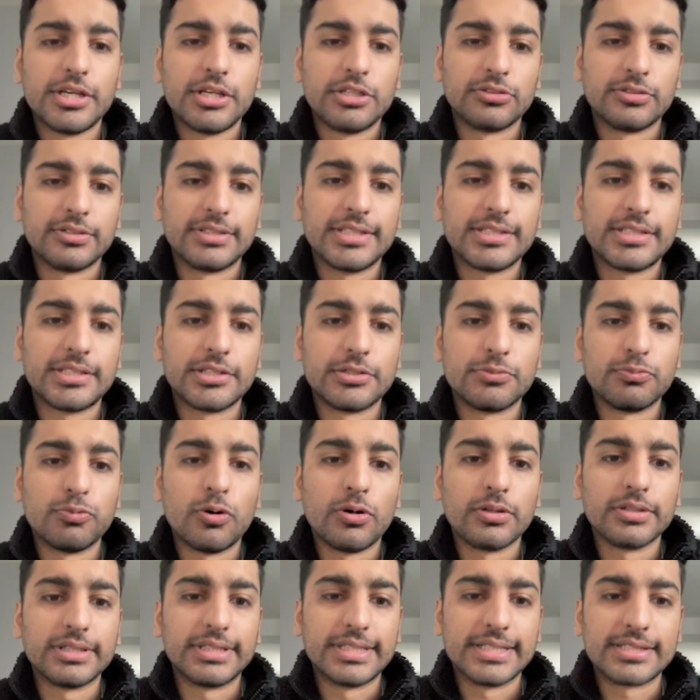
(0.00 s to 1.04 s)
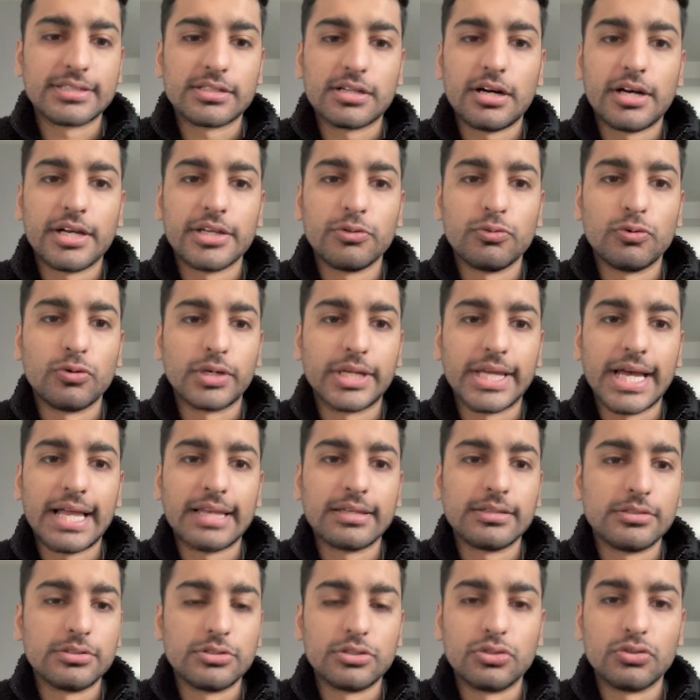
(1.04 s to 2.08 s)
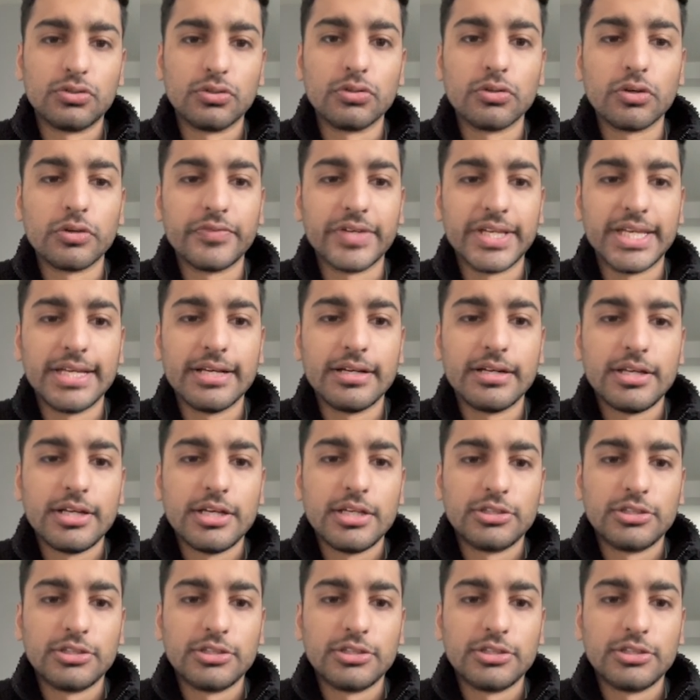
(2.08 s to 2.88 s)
So this is what this guy or gal has done over here.